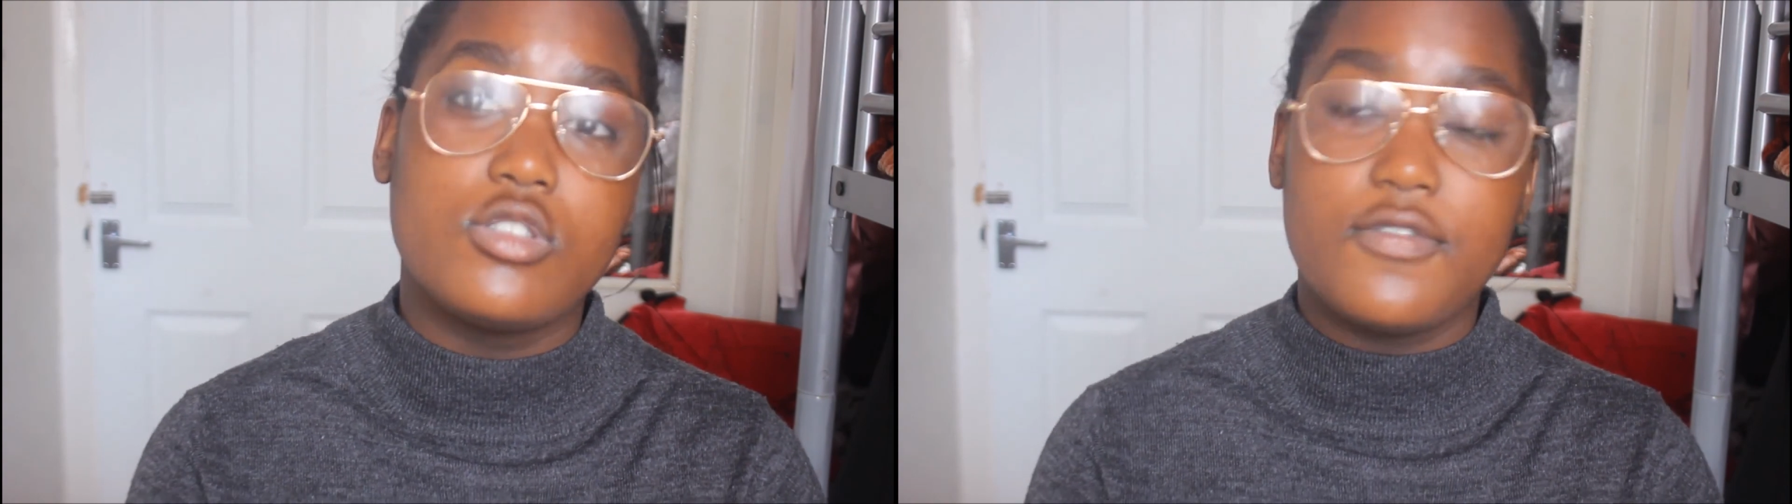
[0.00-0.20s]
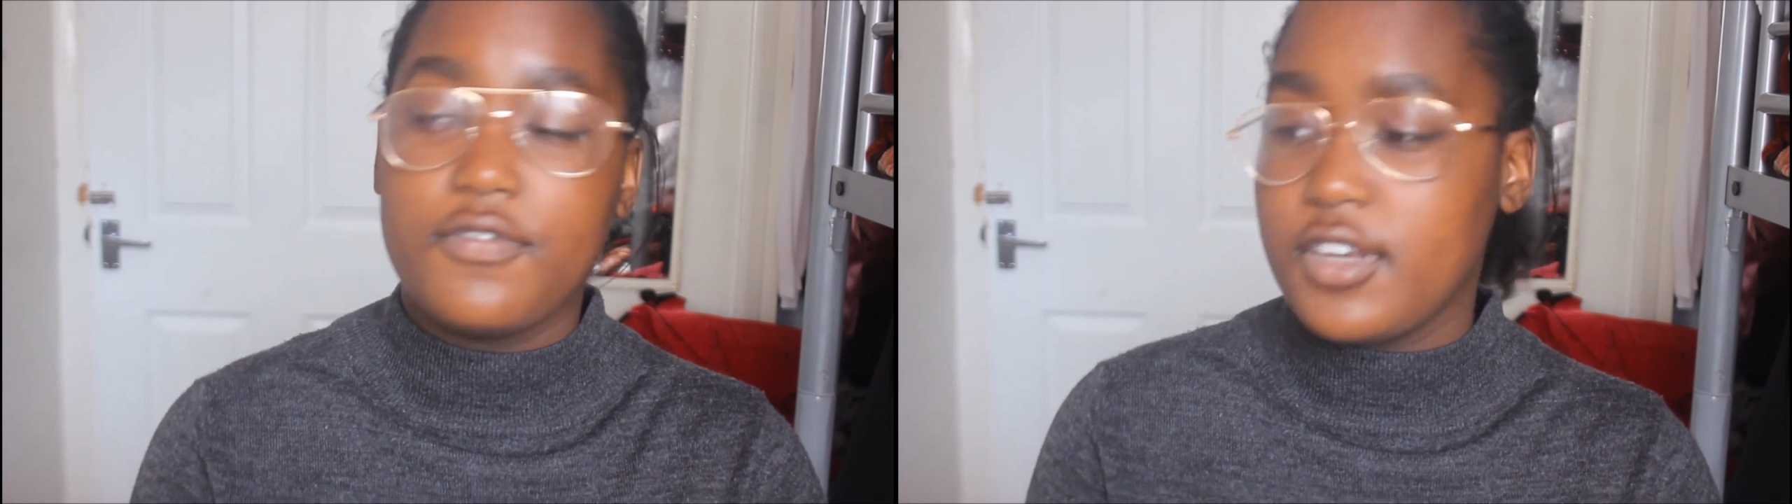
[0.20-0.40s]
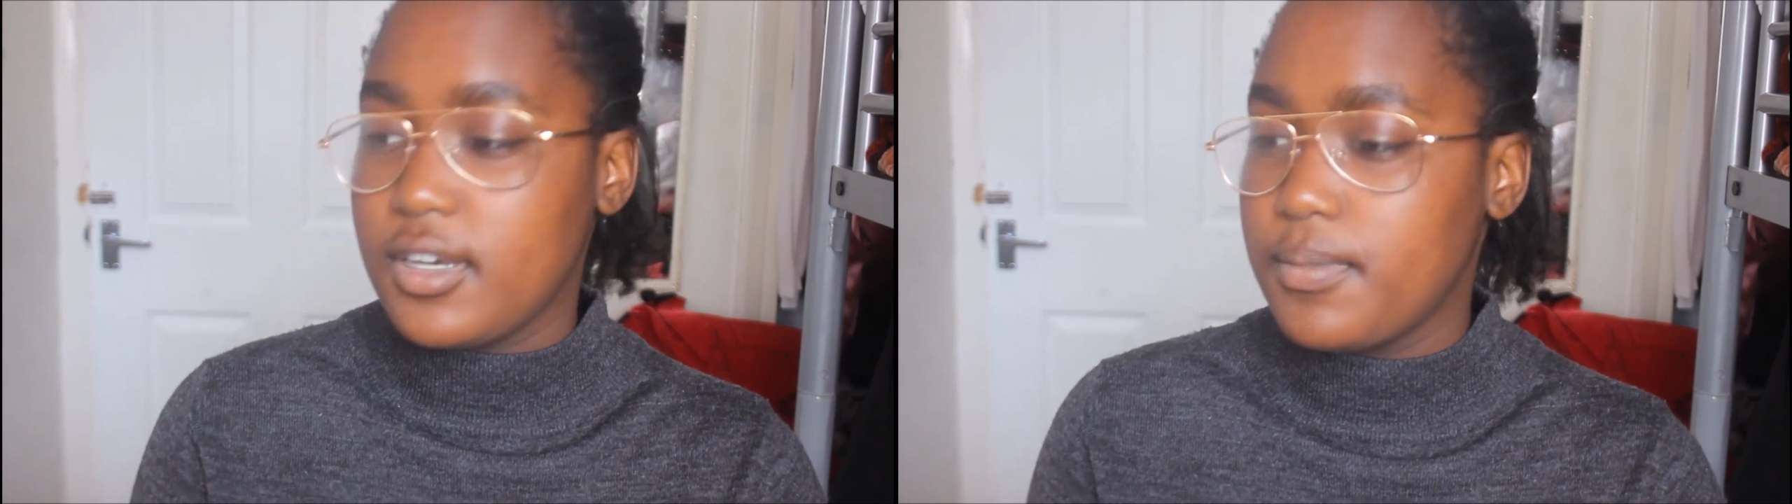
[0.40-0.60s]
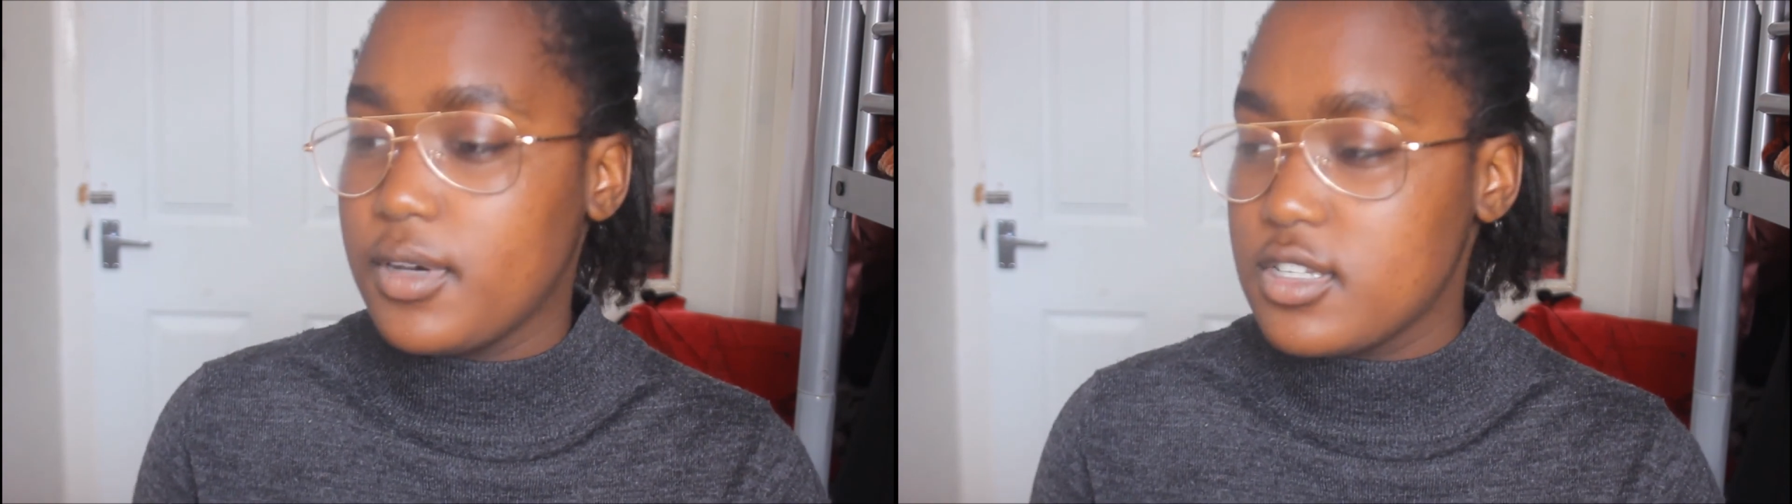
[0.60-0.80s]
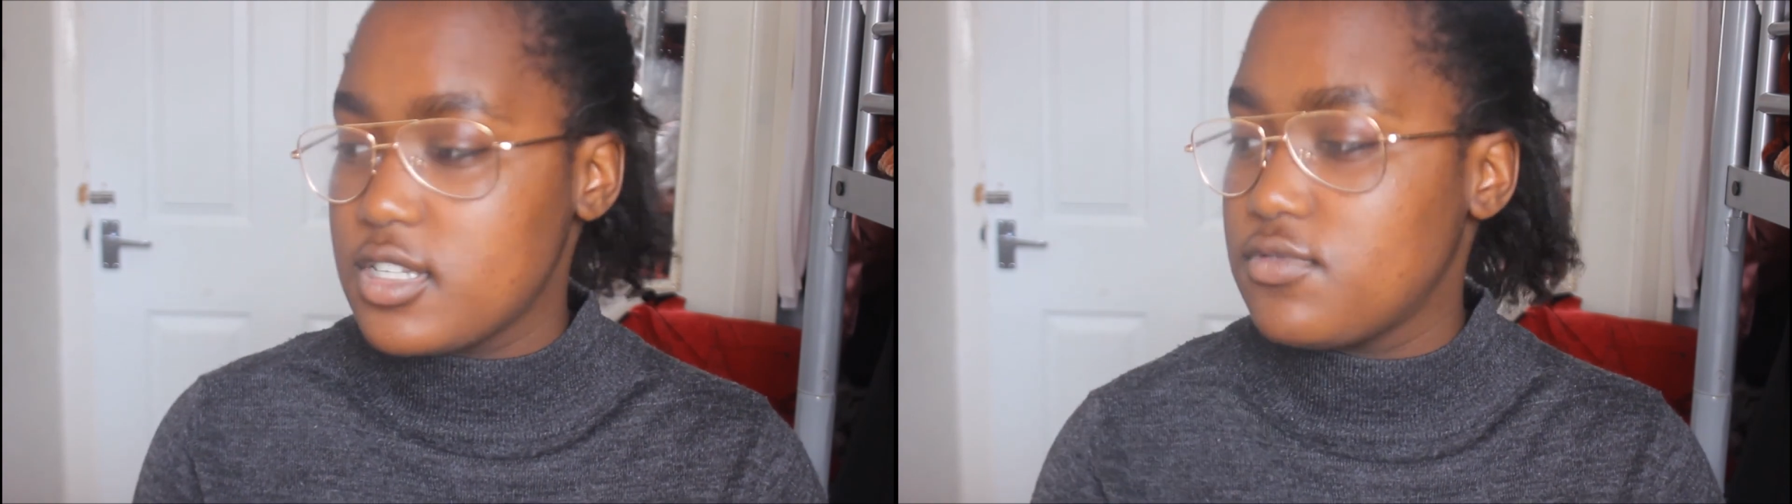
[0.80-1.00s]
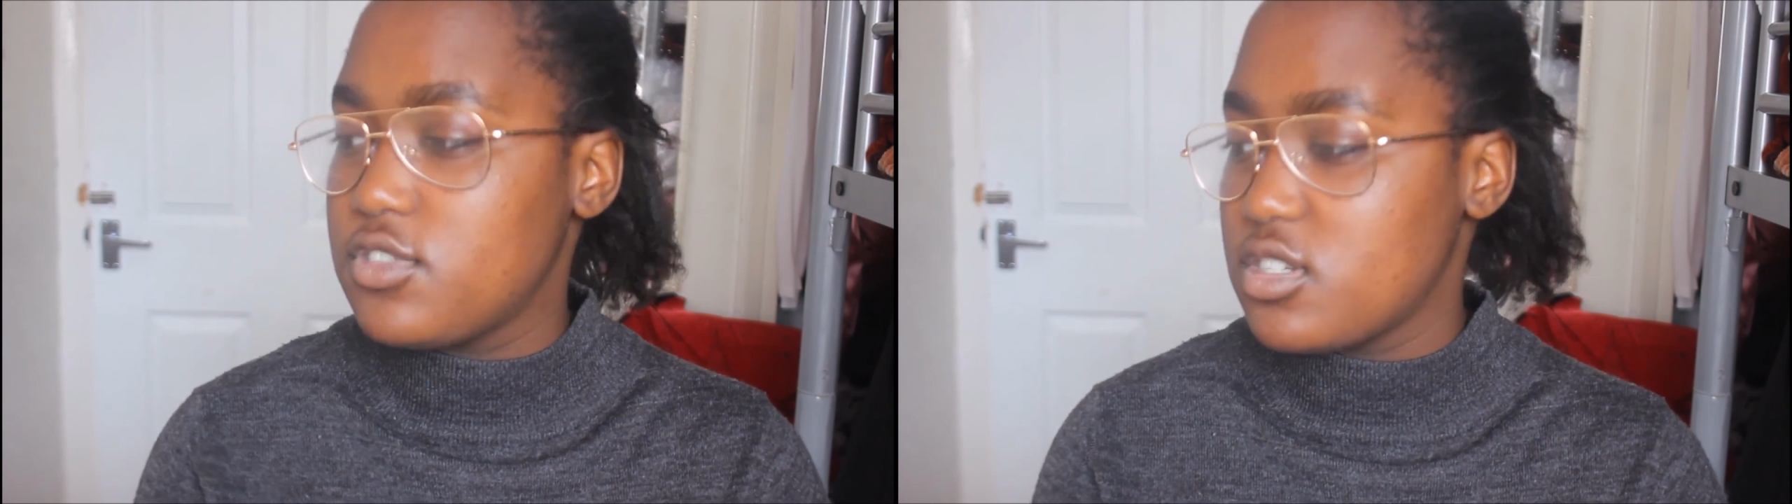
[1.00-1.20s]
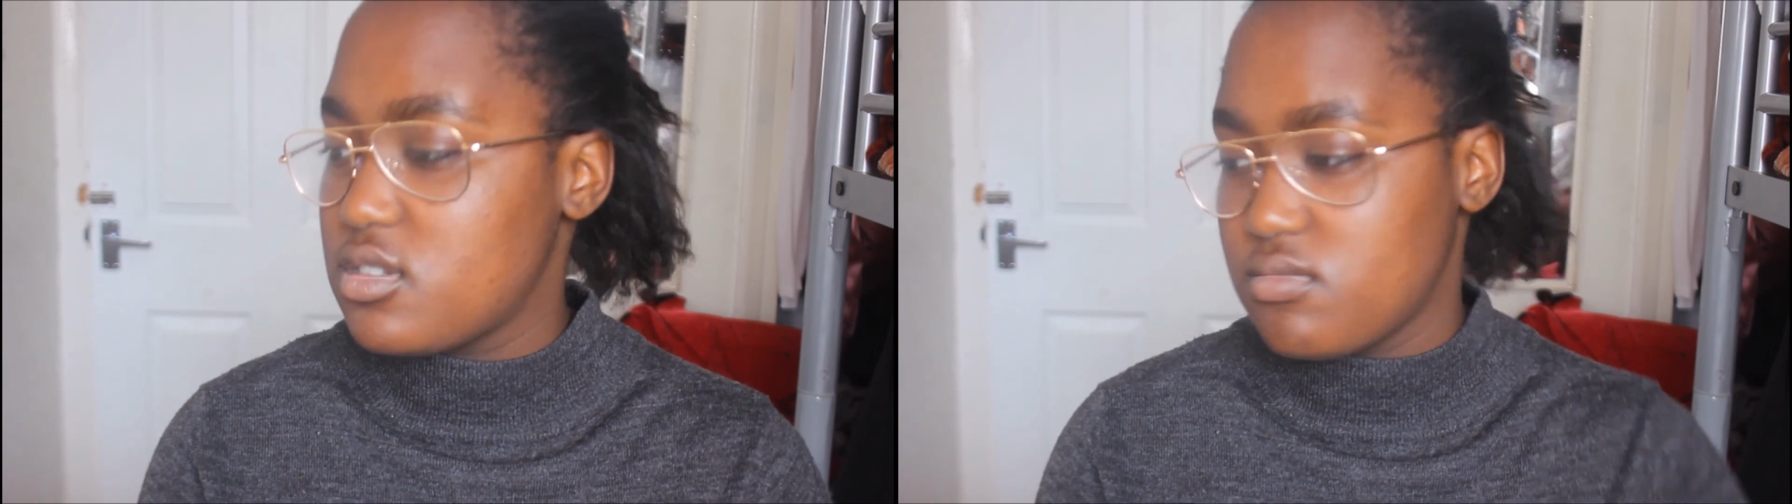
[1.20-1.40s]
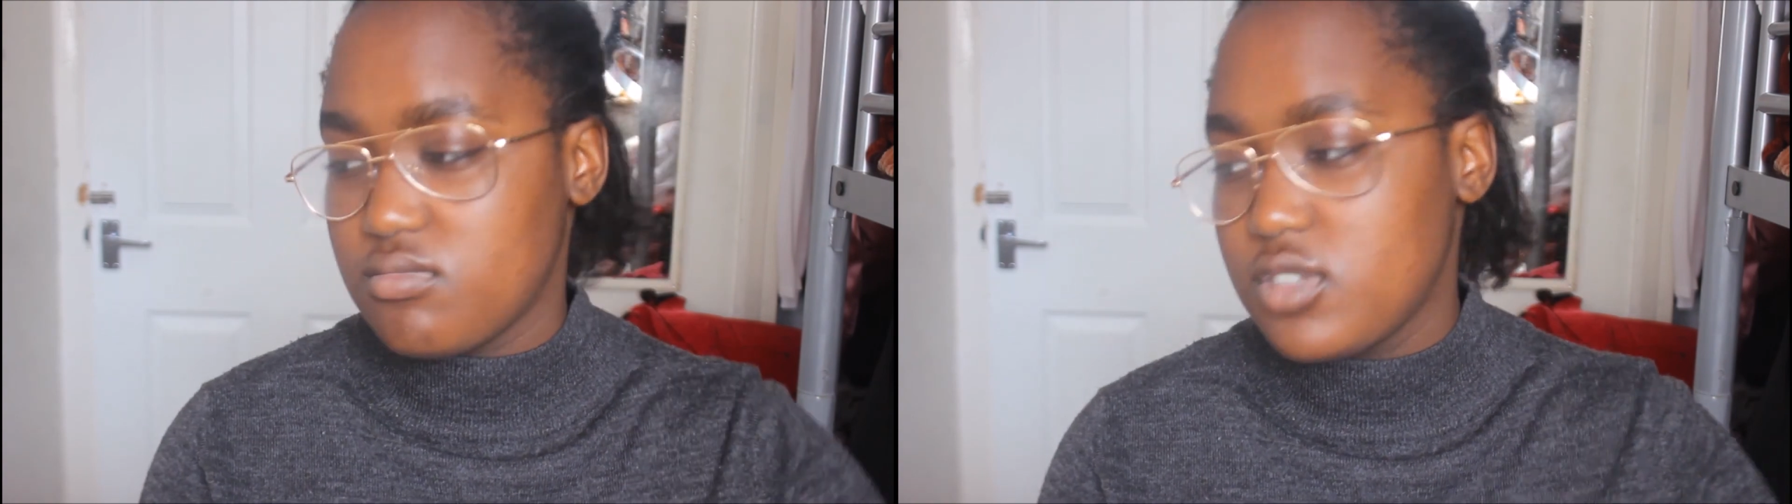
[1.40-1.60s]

something, because I just